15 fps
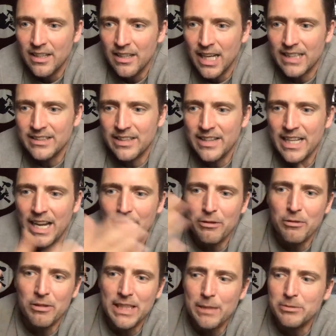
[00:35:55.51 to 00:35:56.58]
That's the thing.
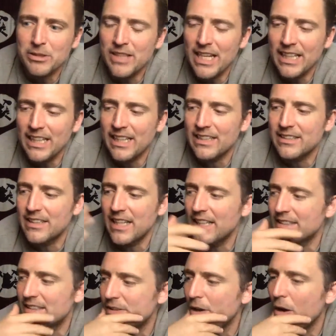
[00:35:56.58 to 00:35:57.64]
Everyone keeps thinking
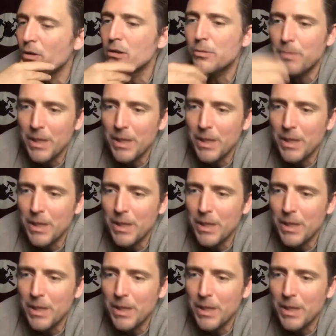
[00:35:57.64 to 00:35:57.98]
it's those